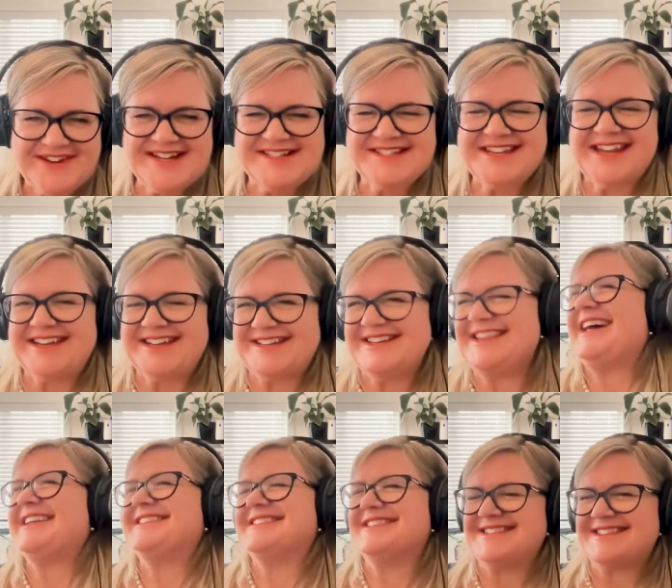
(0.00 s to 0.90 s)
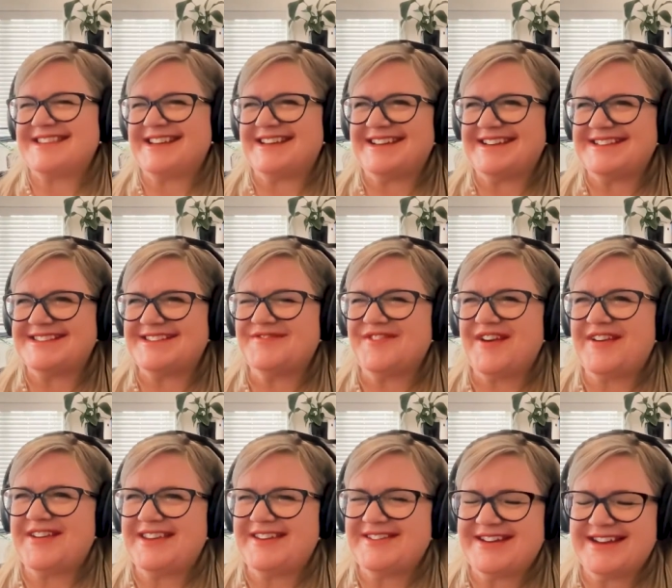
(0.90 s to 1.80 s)
second that. It's a very
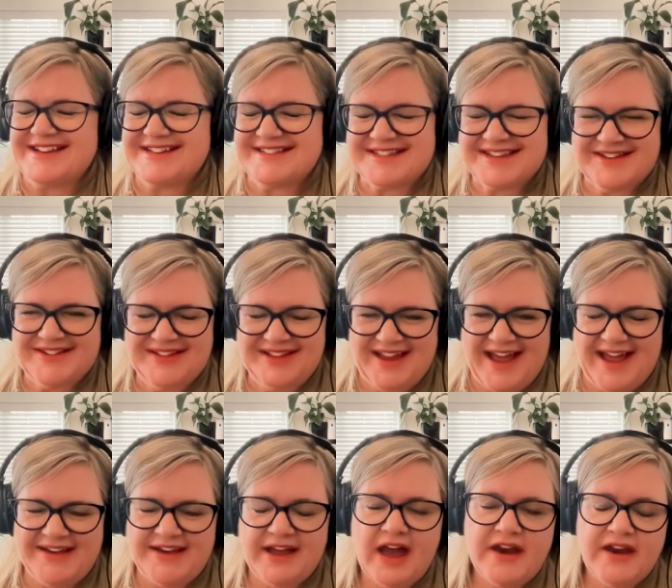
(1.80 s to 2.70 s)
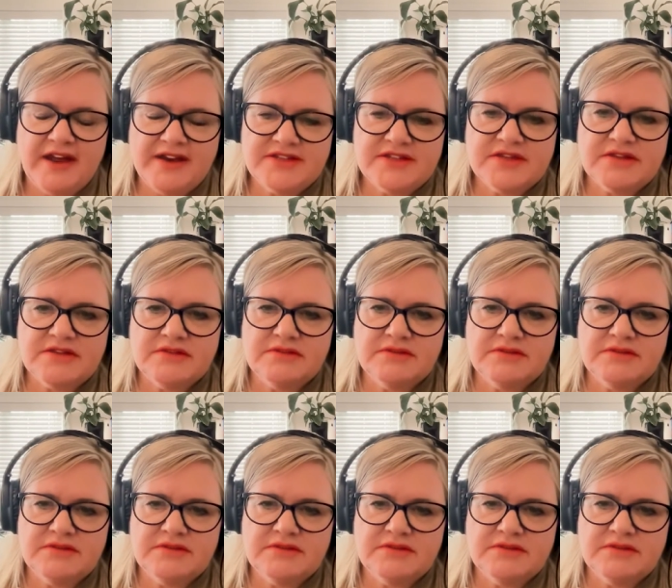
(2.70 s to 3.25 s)
unique skill, and I do,